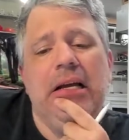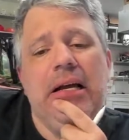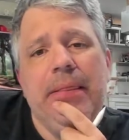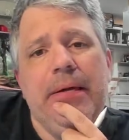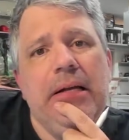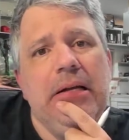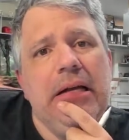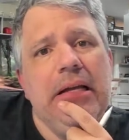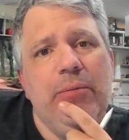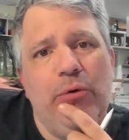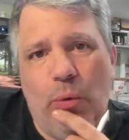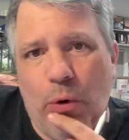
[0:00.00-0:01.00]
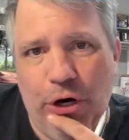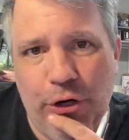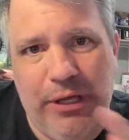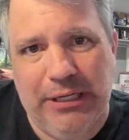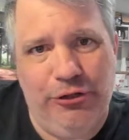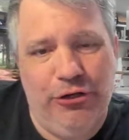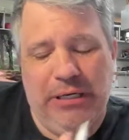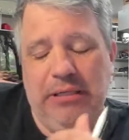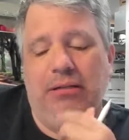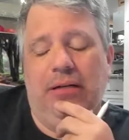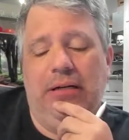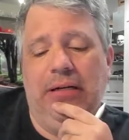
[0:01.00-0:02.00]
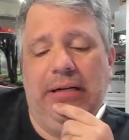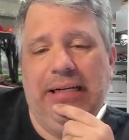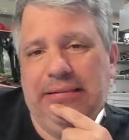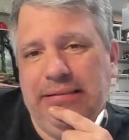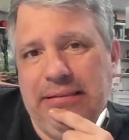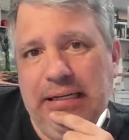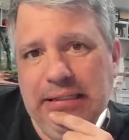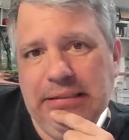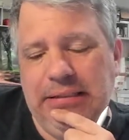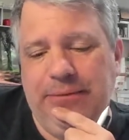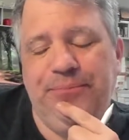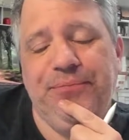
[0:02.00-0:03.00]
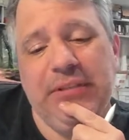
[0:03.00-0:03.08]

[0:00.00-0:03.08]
the Hebrew word that's translated as station